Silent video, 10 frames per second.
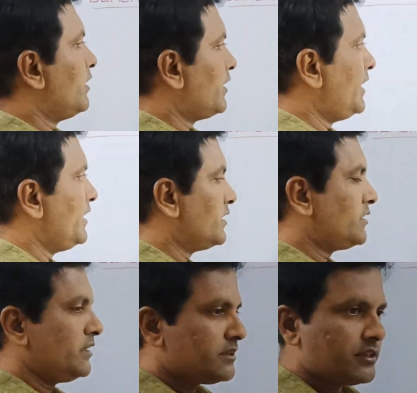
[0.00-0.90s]

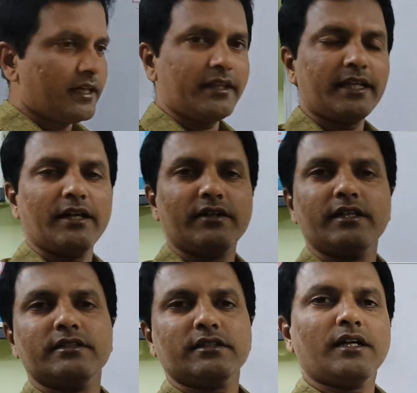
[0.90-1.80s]
radiation inside the cavity
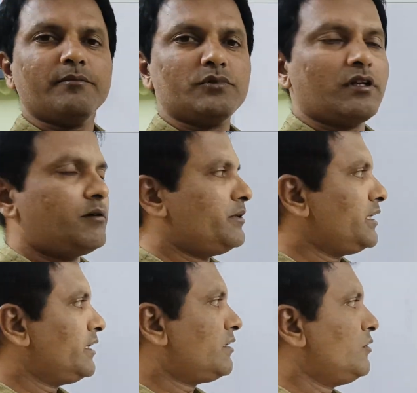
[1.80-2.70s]
is absorbed,
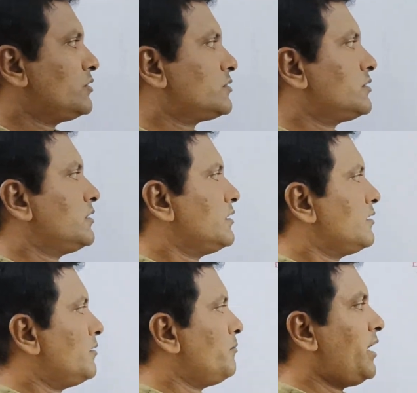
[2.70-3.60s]
it looks
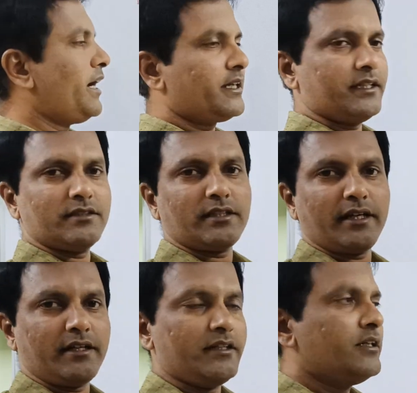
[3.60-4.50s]
black
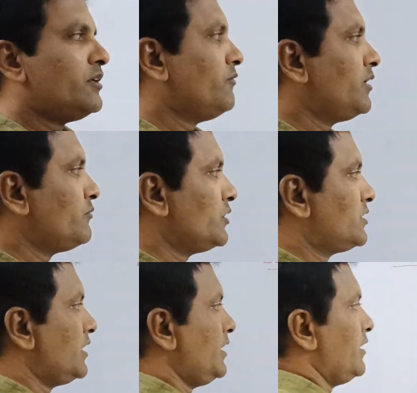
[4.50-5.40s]
inside. When we
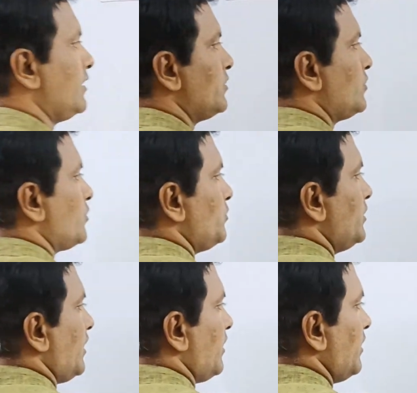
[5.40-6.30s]
see through
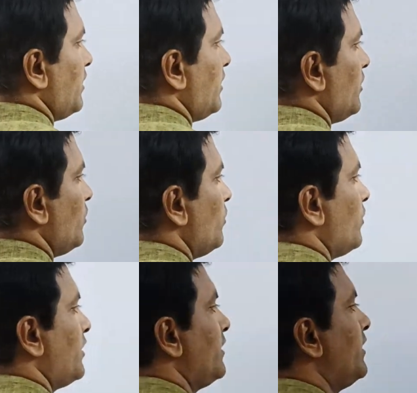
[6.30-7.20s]
the
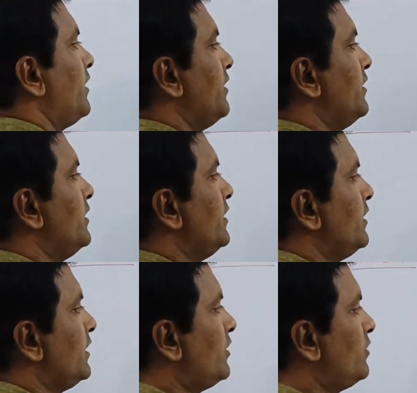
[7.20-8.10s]
hole drilled
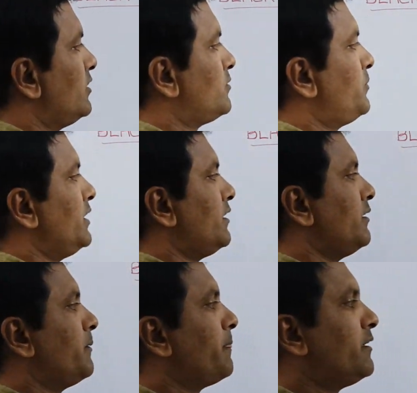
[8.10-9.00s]
into the
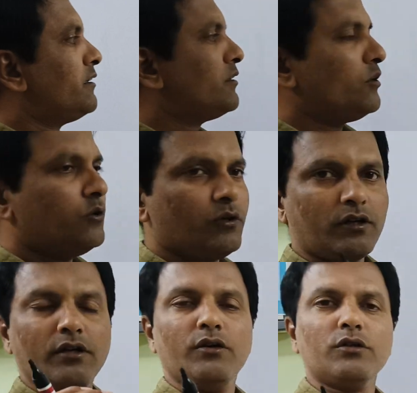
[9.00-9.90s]
sphere, the
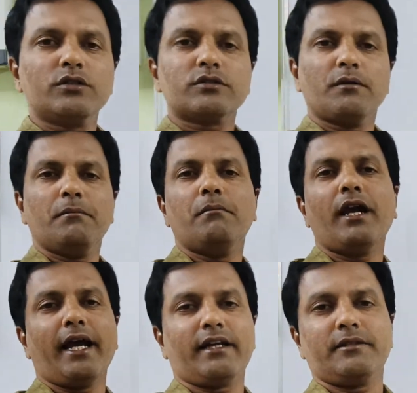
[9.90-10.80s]
hole looks
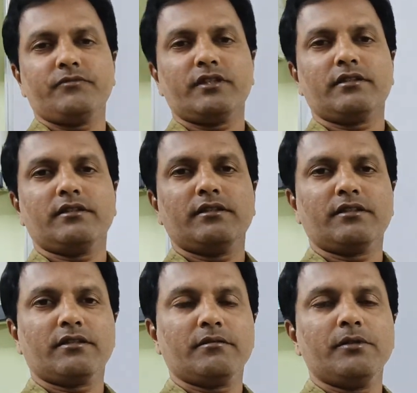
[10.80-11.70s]
black
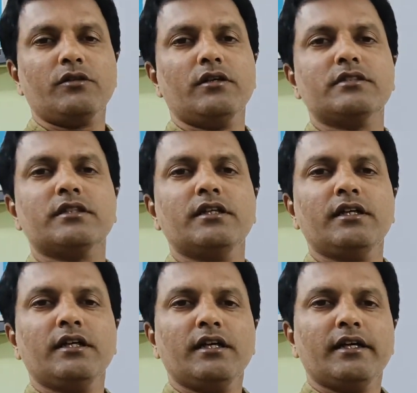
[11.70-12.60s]
because
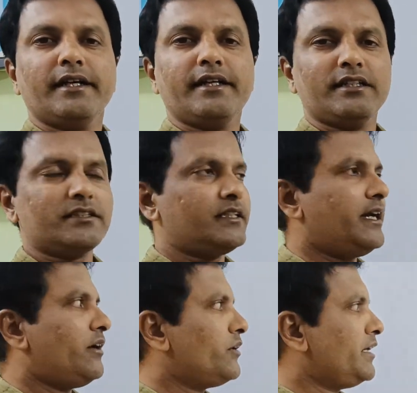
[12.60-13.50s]
it doesn't
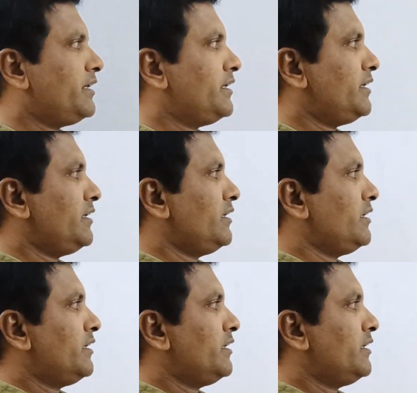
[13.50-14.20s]
have any